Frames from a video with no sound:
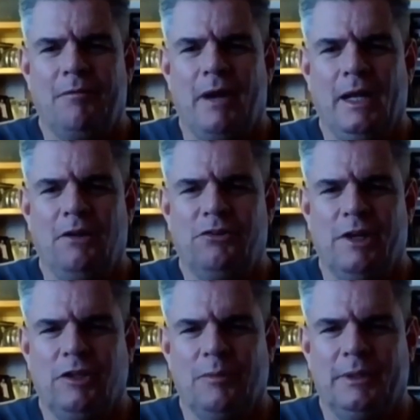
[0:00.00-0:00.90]
I finally
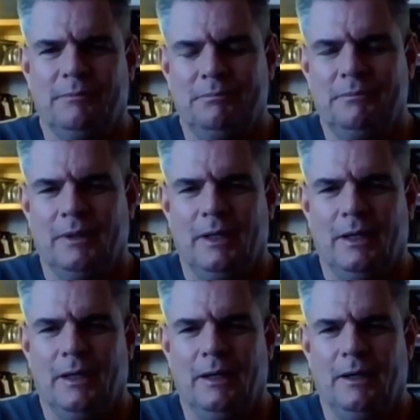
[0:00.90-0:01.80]
sent them a,
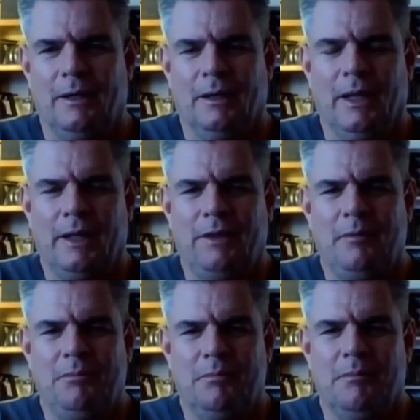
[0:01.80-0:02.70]
a
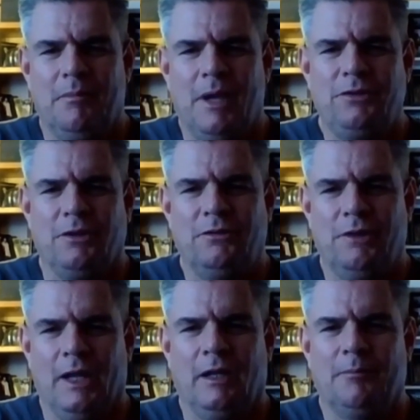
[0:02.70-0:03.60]
lengthy message
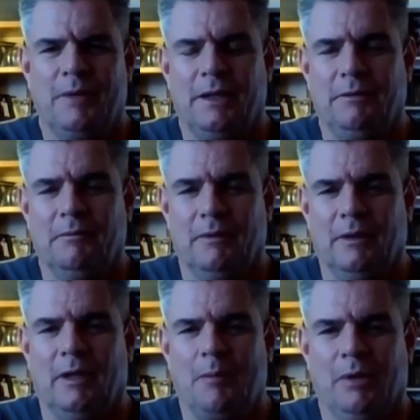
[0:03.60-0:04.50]
telling him that
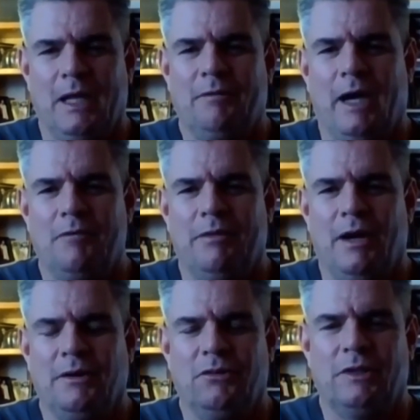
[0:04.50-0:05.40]
uh, I believe I had
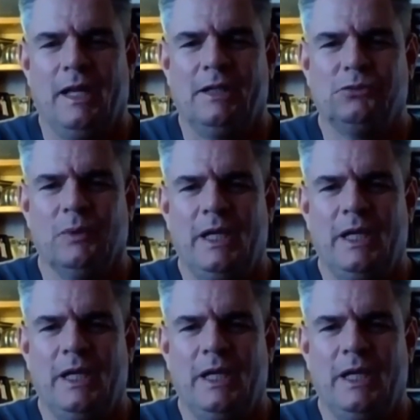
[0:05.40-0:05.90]
found his class